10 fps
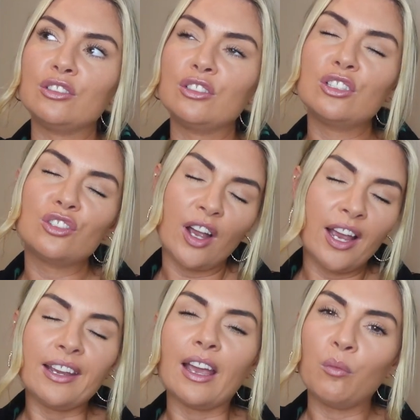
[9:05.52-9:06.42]
just
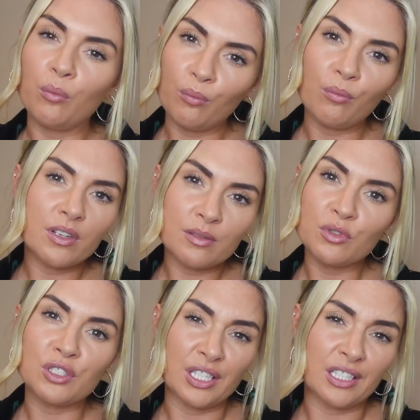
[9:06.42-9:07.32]
try and get as
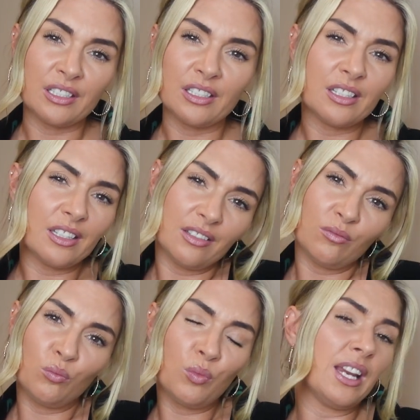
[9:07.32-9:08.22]
much in
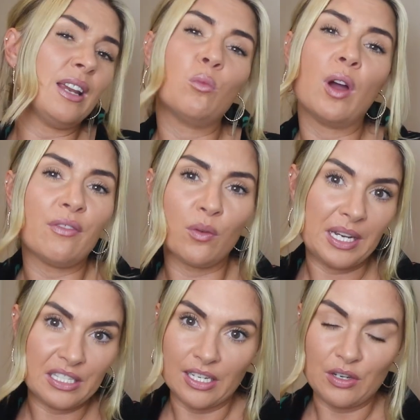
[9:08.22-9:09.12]
whatever
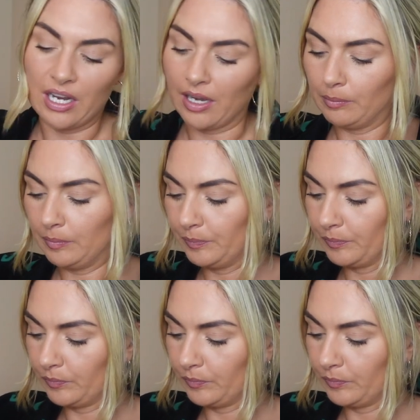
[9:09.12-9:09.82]
ways that you can.